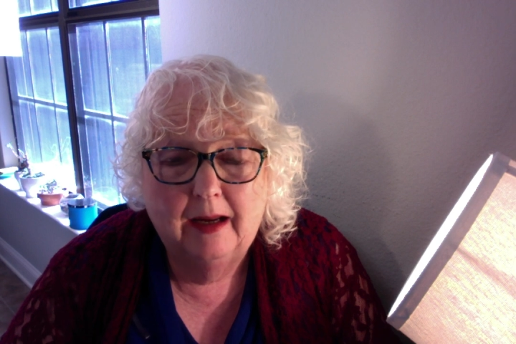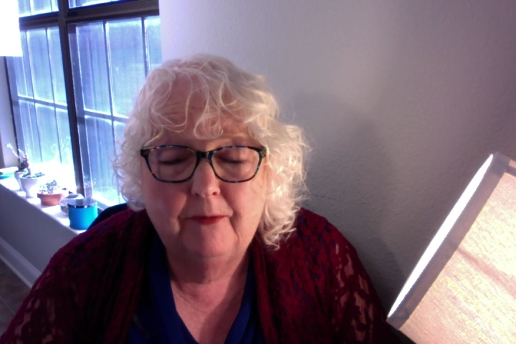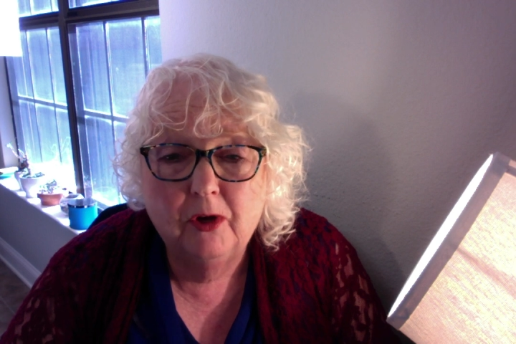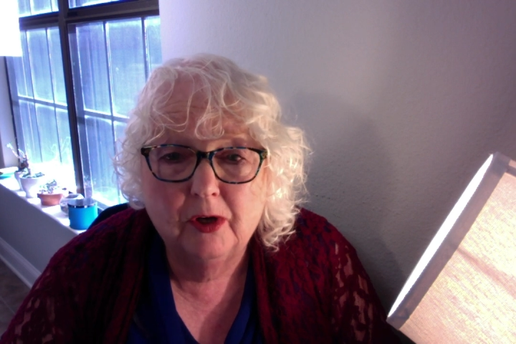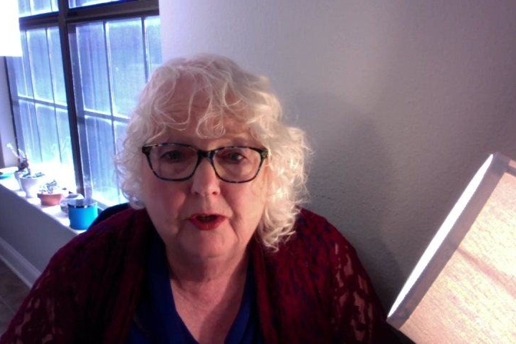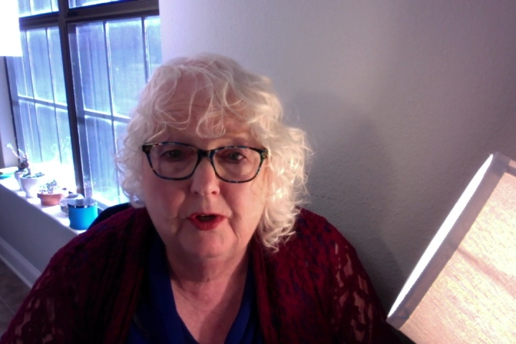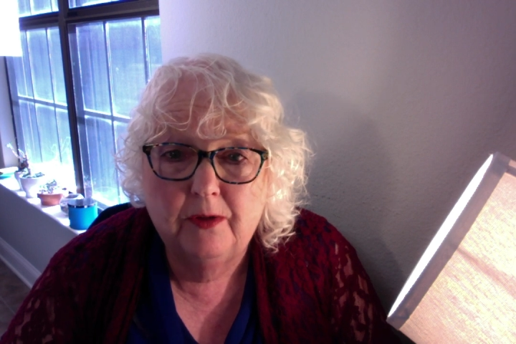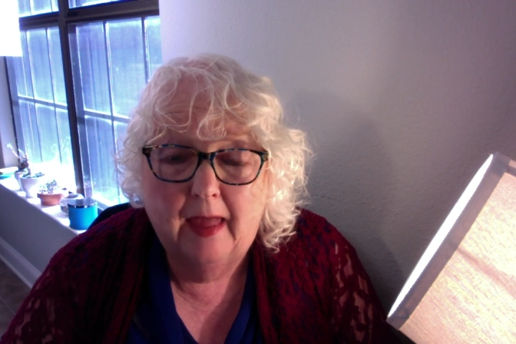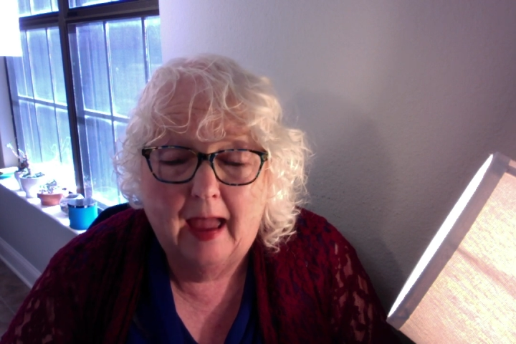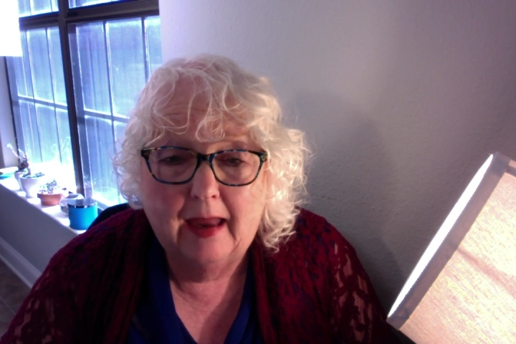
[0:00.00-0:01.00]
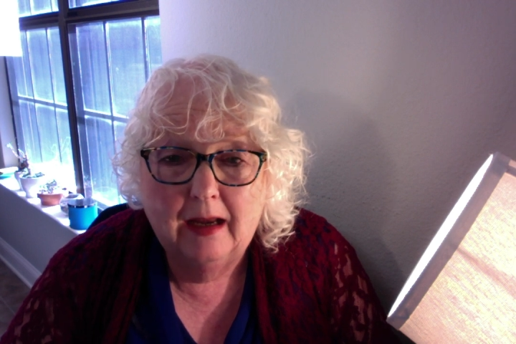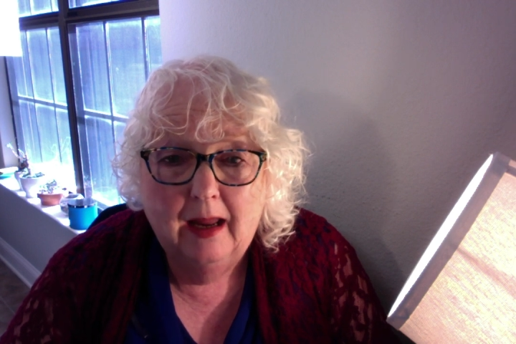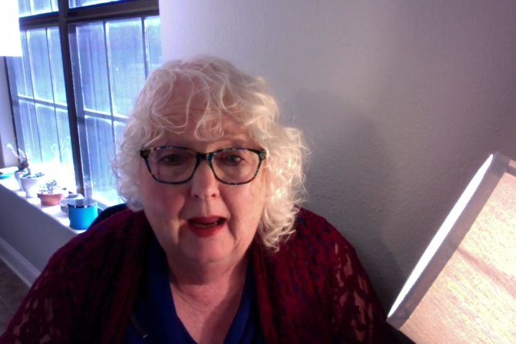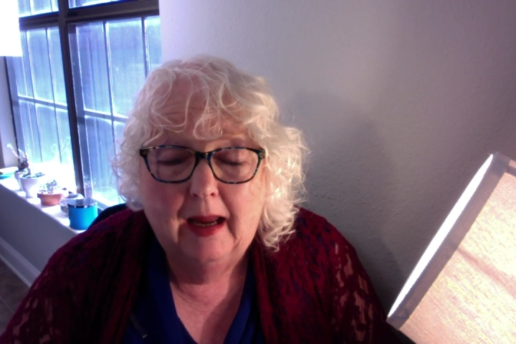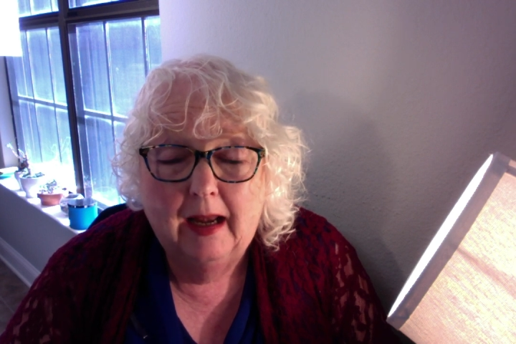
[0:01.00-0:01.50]
If you can do that,
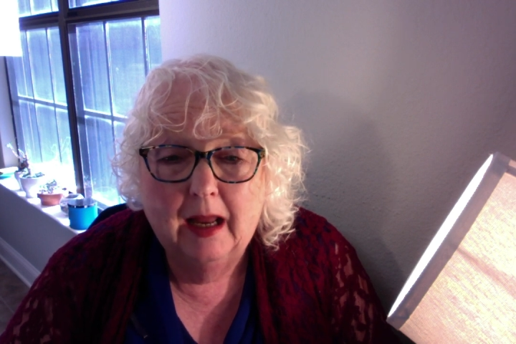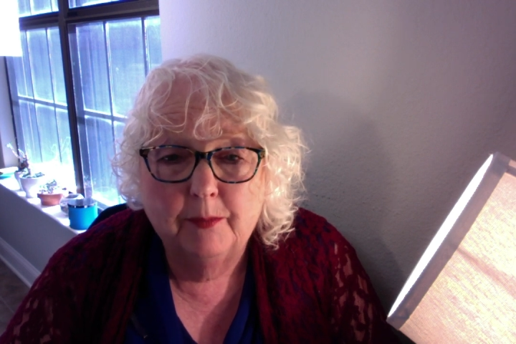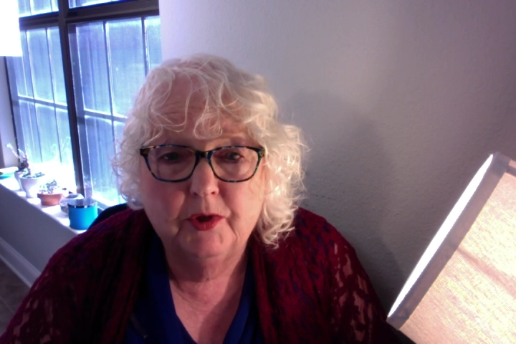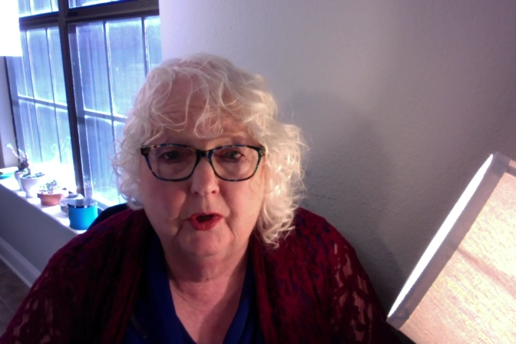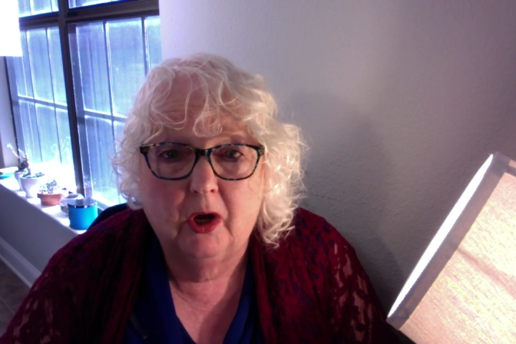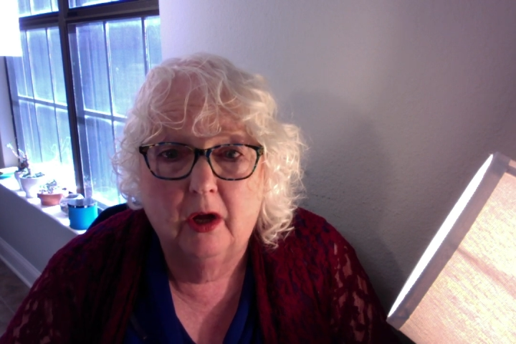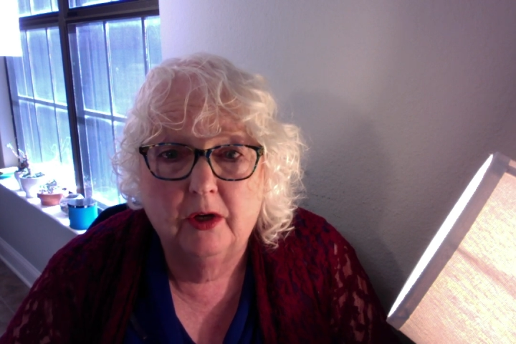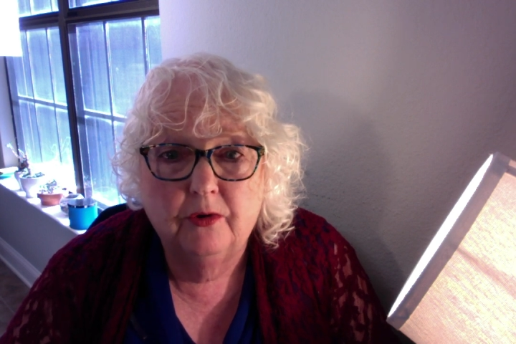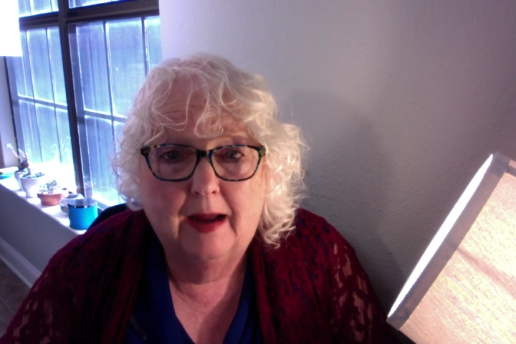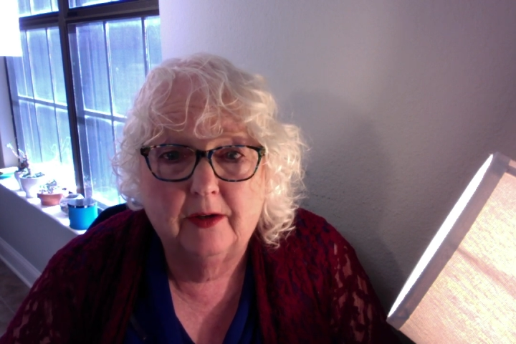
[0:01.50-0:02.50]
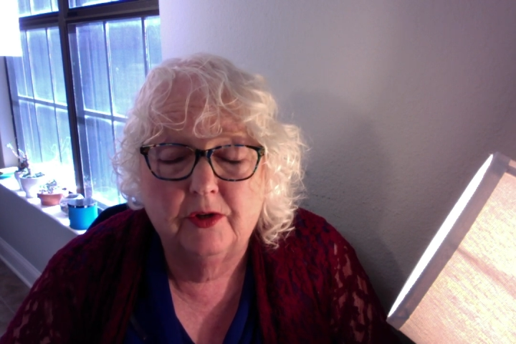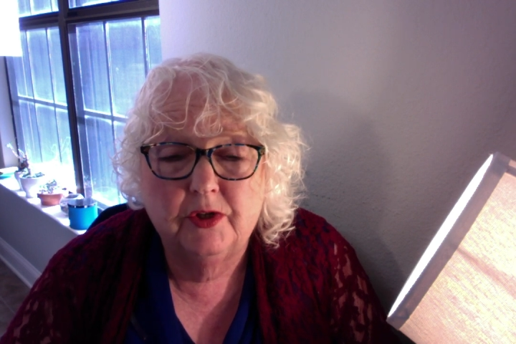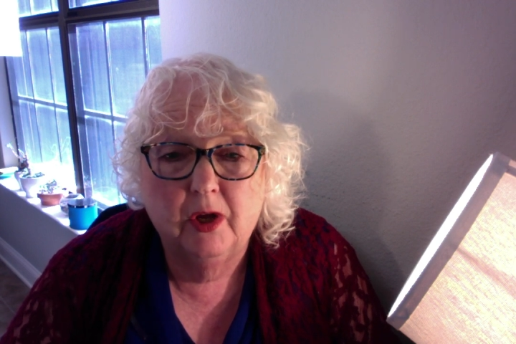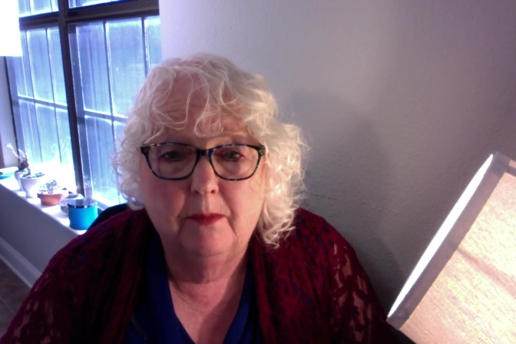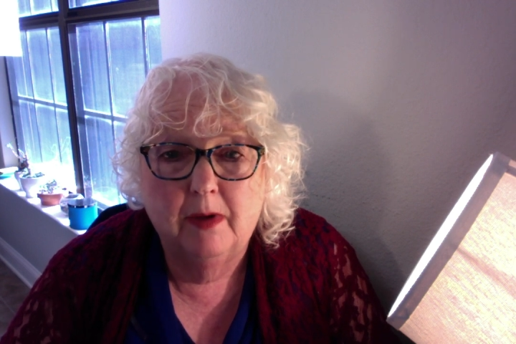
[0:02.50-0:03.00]
it helps your contractor
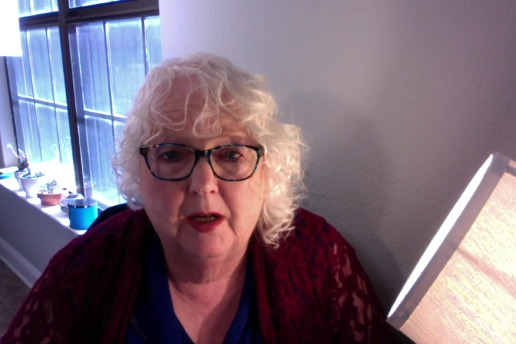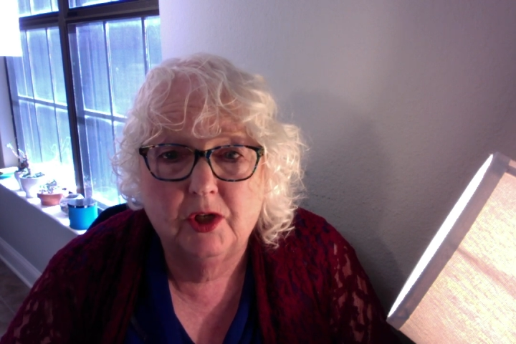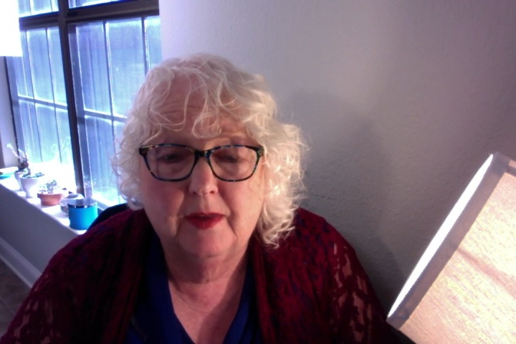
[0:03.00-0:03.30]
so much.